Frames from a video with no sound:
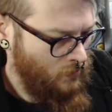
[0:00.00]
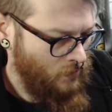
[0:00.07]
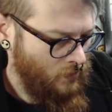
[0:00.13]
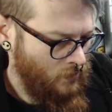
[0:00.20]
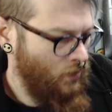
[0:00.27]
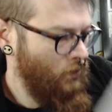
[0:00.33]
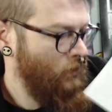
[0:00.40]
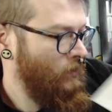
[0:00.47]

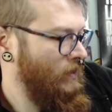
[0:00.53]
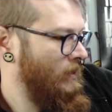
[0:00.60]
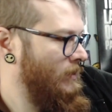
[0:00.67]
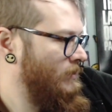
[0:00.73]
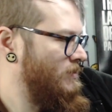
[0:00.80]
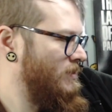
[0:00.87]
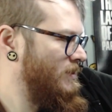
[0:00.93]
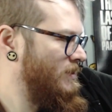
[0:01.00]
Okay,
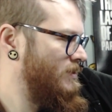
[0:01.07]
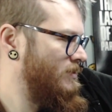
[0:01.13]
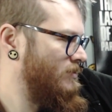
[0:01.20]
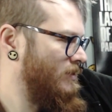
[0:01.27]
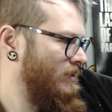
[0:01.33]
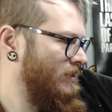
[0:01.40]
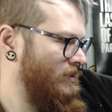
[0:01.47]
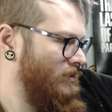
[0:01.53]
so this is
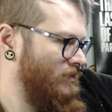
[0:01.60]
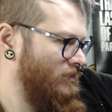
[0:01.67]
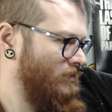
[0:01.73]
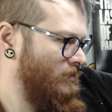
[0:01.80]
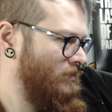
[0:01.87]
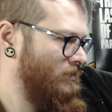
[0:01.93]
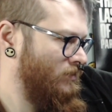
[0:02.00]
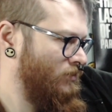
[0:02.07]
like your
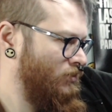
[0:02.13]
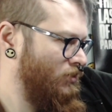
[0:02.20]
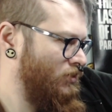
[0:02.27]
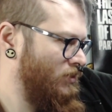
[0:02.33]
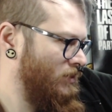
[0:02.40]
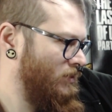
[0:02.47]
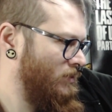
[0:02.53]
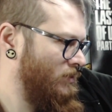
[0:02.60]

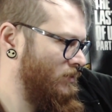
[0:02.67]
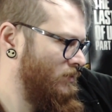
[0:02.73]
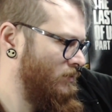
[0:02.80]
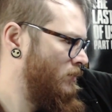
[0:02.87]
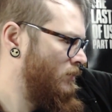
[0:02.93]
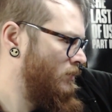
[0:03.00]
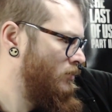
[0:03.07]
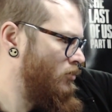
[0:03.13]

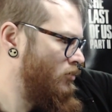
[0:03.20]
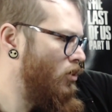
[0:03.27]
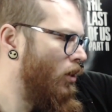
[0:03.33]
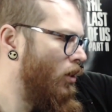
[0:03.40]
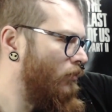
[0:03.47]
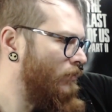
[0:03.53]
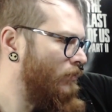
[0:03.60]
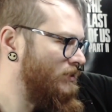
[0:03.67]

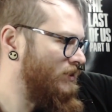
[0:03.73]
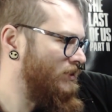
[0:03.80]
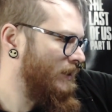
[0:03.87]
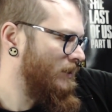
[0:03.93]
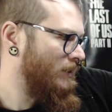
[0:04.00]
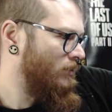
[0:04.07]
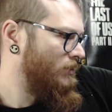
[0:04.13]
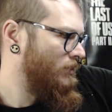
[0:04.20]
none of it's in
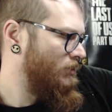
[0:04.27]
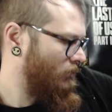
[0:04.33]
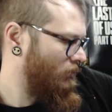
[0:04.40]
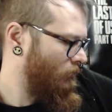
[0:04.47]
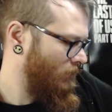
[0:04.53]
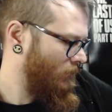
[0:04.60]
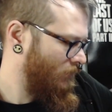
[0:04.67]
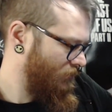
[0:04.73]
English, so
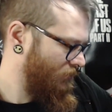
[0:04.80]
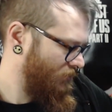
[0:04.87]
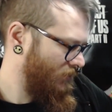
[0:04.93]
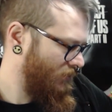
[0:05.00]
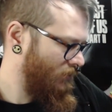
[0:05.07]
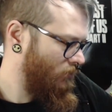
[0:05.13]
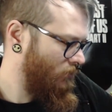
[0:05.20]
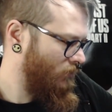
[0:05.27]
I'll just
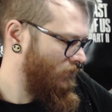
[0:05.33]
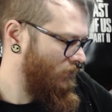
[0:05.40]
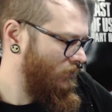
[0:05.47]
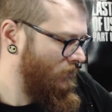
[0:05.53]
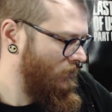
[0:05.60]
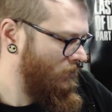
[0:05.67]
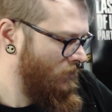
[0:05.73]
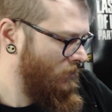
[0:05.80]
ignore
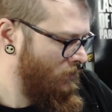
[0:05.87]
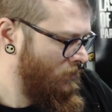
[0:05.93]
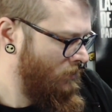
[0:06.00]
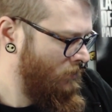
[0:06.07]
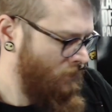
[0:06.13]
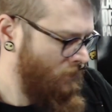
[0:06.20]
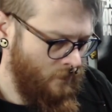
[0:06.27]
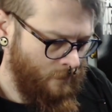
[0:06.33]

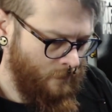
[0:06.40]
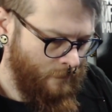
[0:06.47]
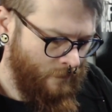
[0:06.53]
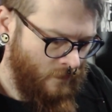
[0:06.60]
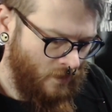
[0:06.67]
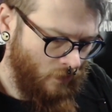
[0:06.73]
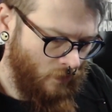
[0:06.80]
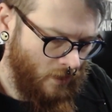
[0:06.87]
that.
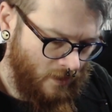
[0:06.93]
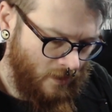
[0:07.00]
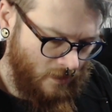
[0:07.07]
Right.